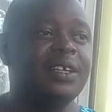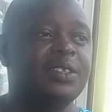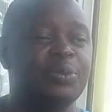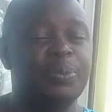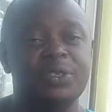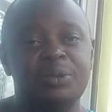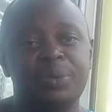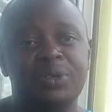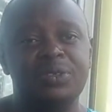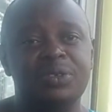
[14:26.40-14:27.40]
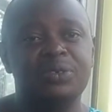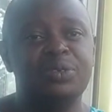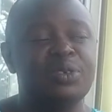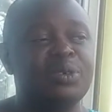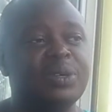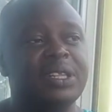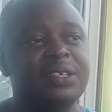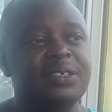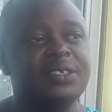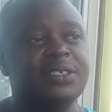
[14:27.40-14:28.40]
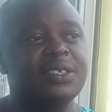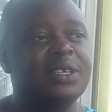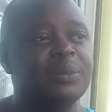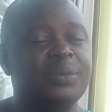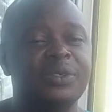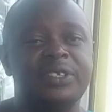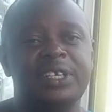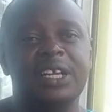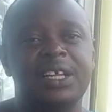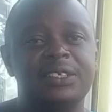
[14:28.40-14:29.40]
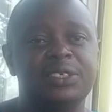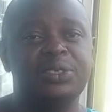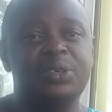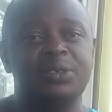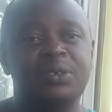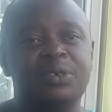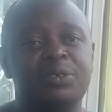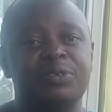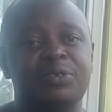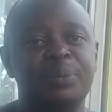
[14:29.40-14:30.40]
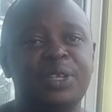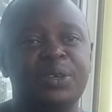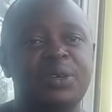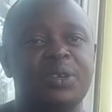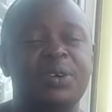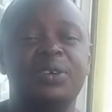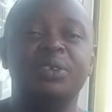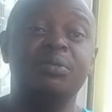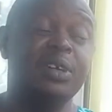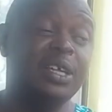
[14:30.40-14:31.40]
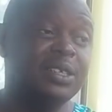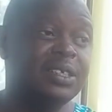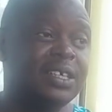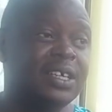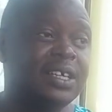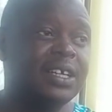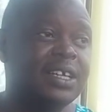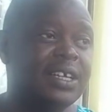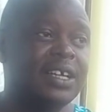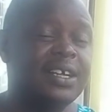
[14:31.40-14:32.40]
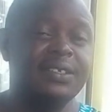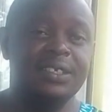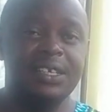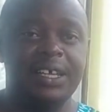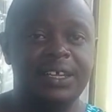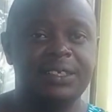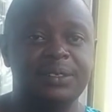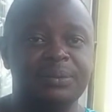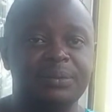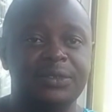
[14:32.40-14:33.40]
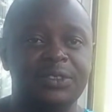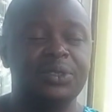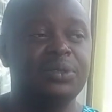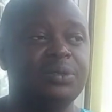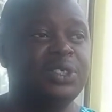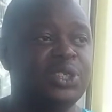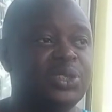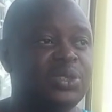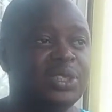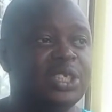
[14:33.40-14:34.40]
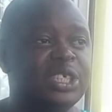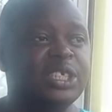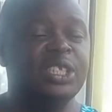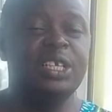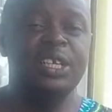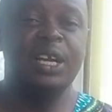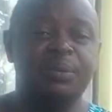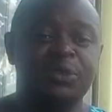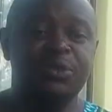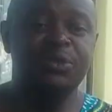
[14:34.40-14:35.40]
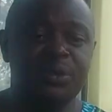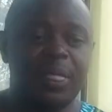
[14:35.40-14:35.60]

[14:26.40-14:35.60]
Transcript: it's possible also to know whether it is posterior lateral or foramino or even axillary. So good history. Then come to